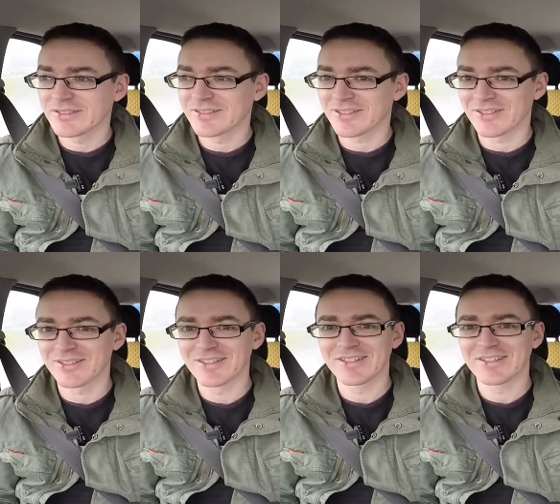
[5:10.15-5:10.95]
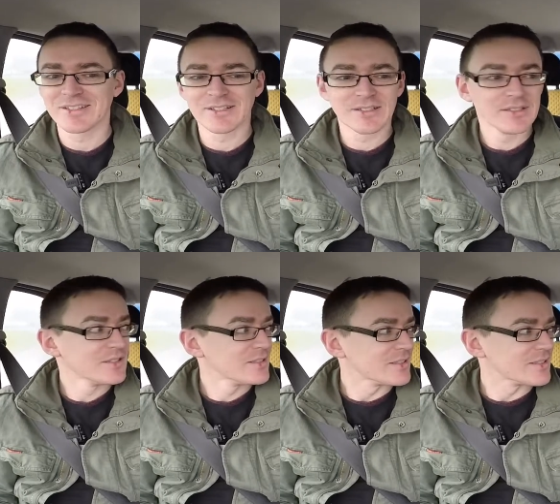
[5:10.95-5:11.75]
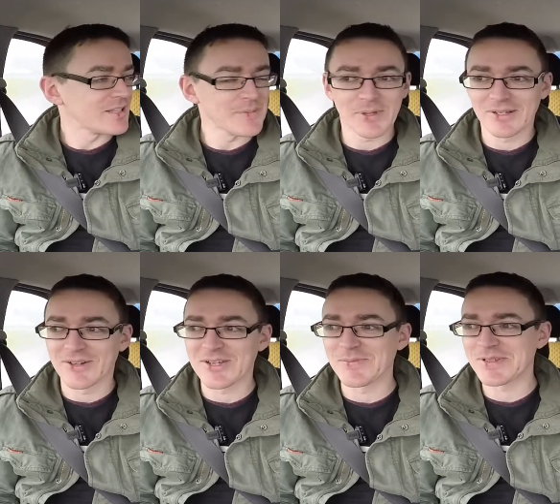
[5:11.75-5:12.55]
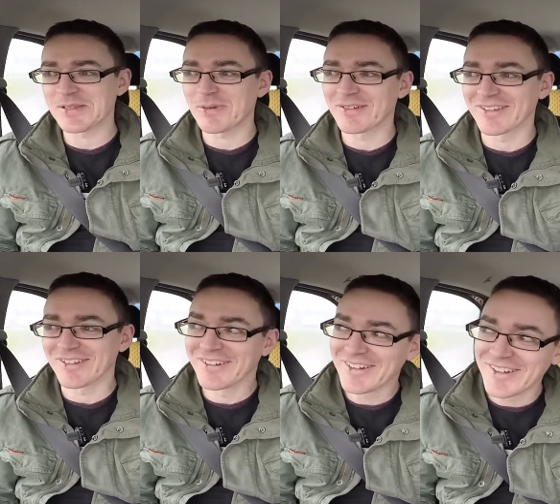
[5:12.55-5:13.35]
You know, the typical Christmas spirit, you know.